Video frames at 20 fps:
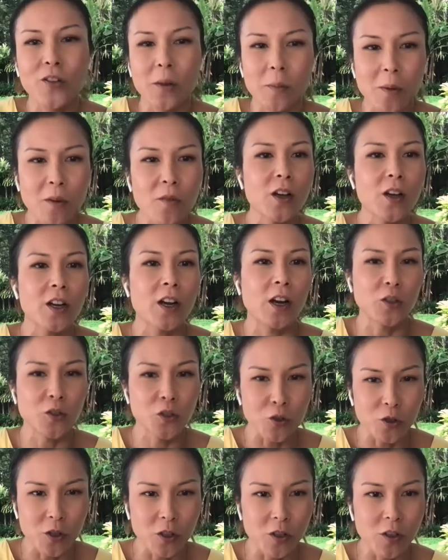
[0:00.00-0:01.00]
are some of the
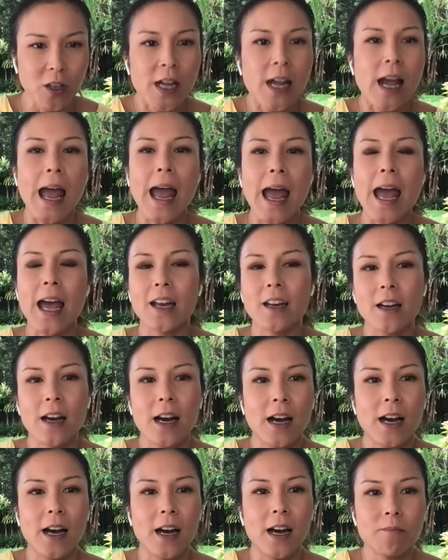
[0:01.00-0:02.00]
cultural
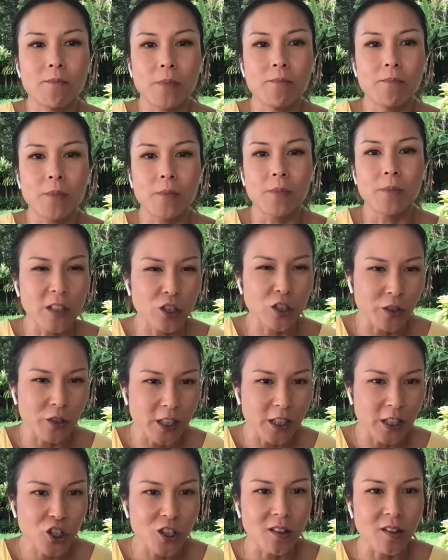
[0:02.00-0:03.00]
and um, interesting
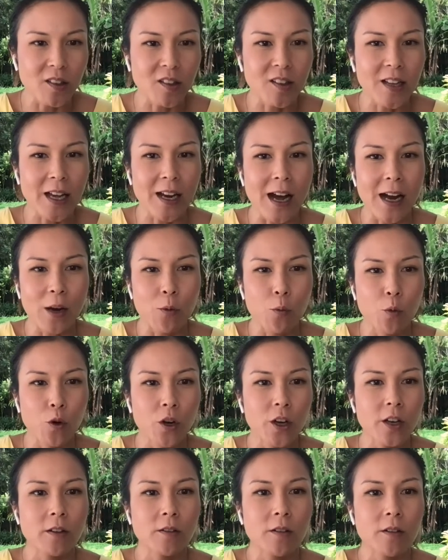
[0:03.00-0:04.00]
traditions that I
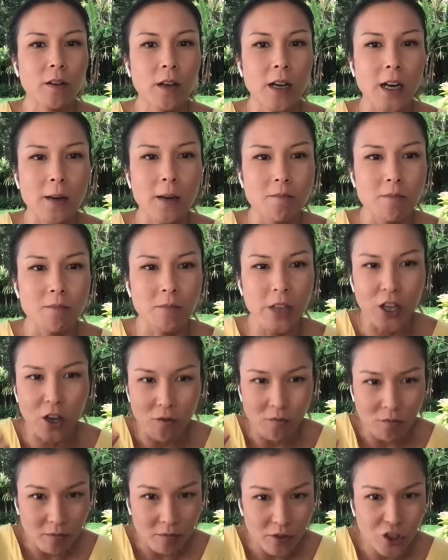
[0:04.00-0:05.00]
would Um, you
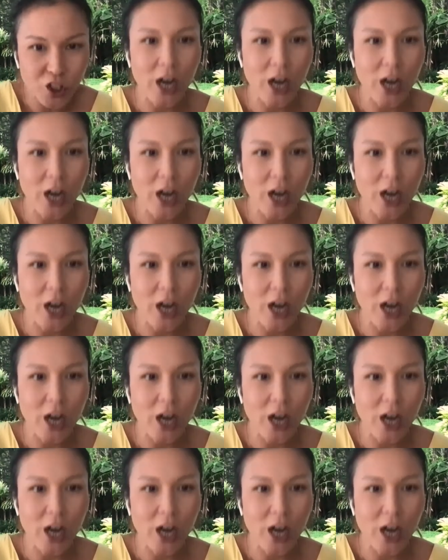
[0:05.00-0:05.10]
know,